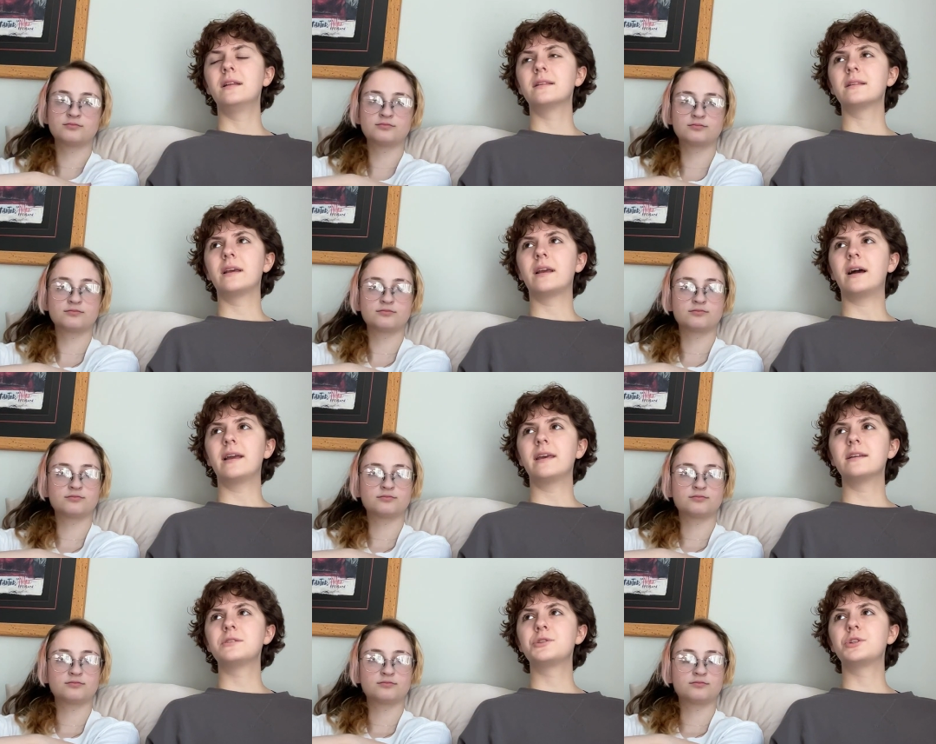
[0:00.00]
Speaker 1: like I
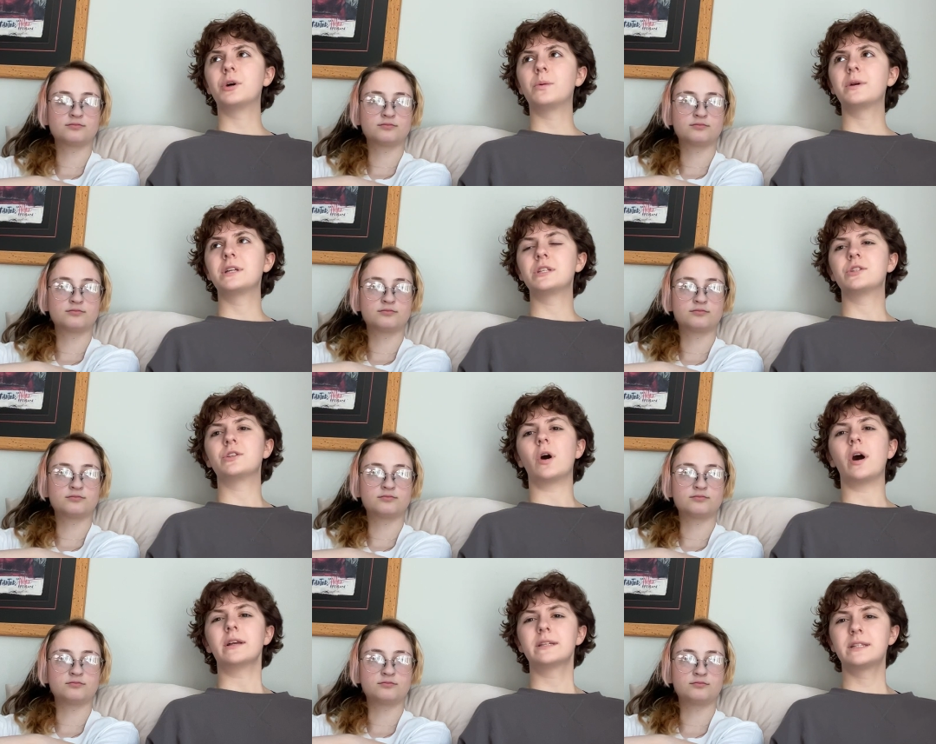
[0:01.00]
get so
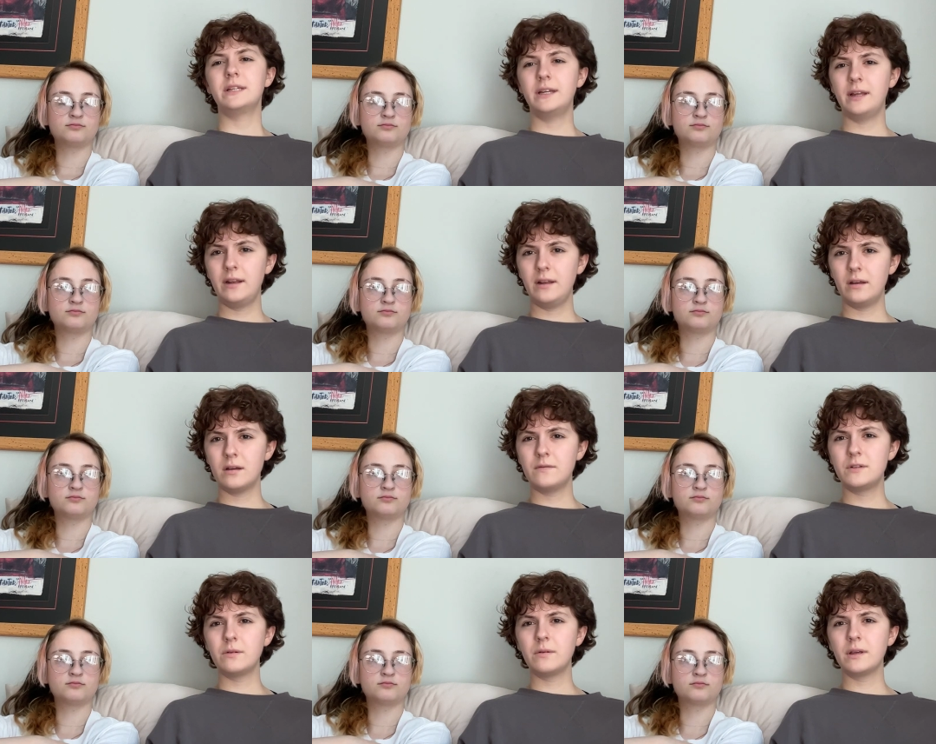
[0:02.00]
exhausted of
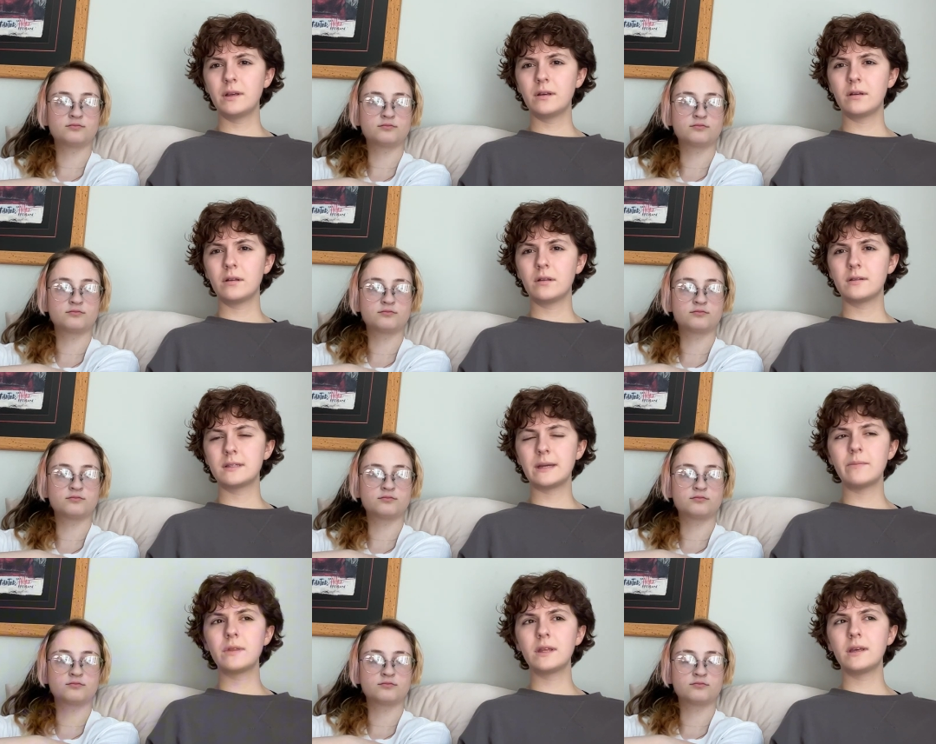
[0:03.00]
doing
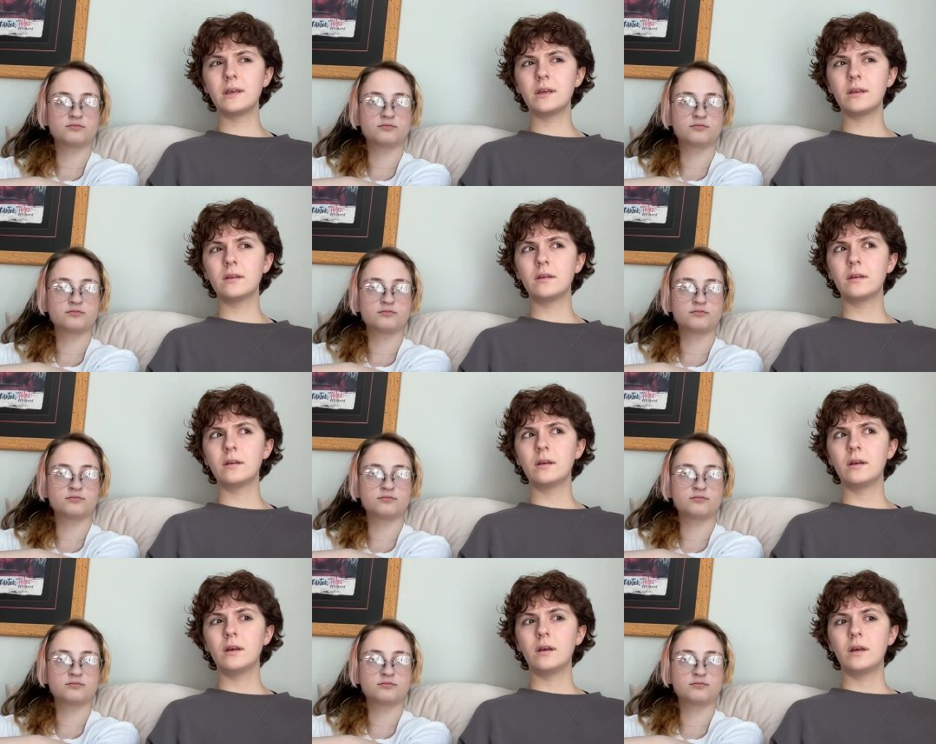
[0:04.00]
something
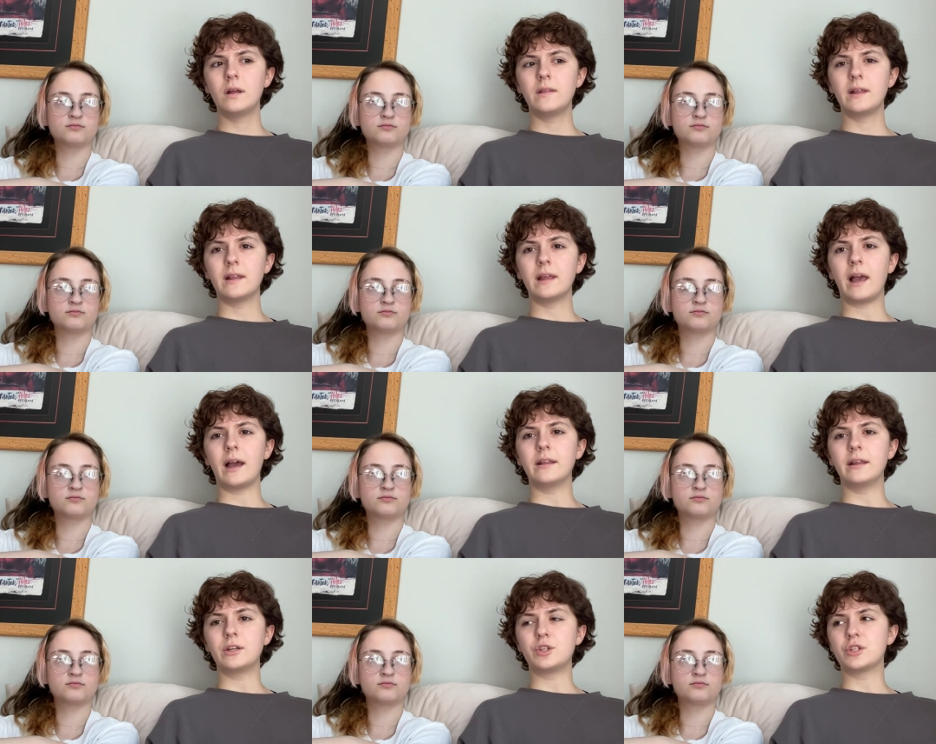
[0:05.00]
that like I
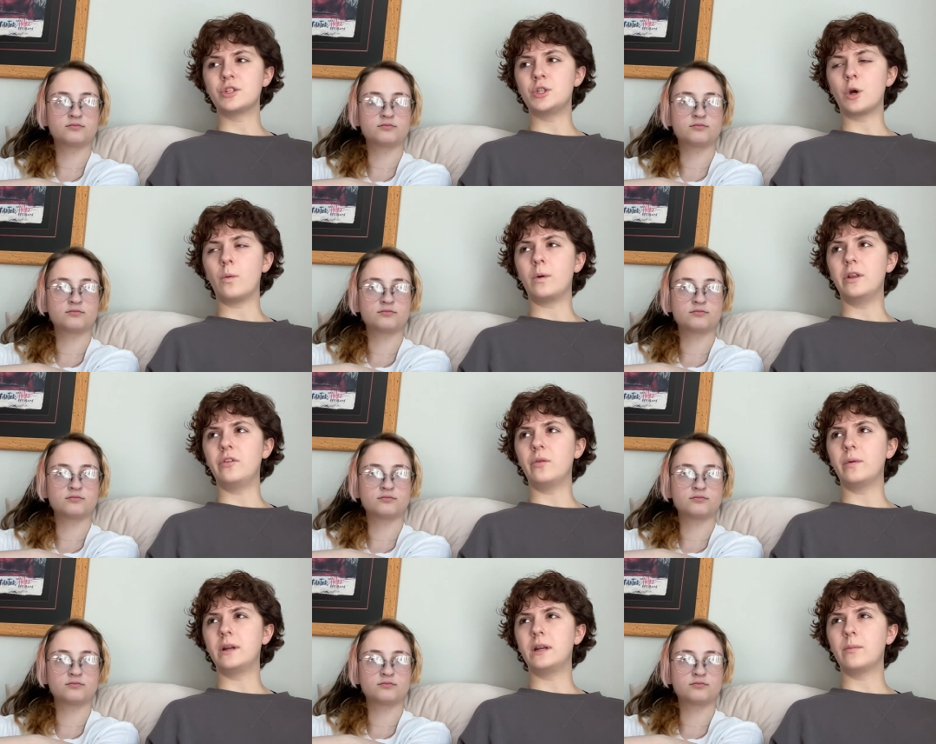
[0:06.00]
like just don't want to
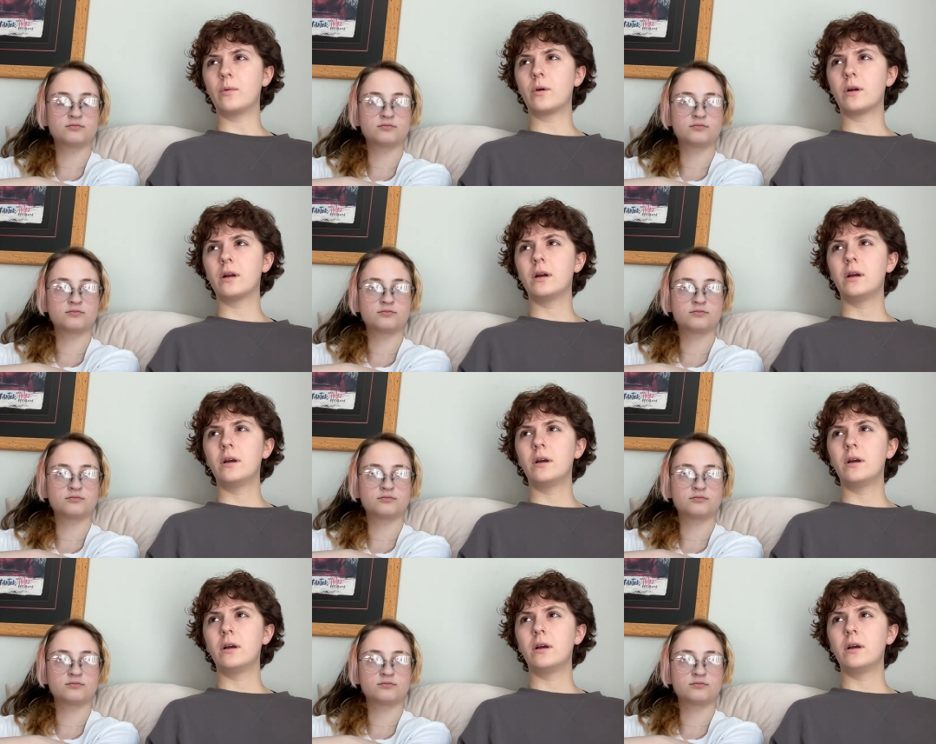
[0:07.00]
do it anymore.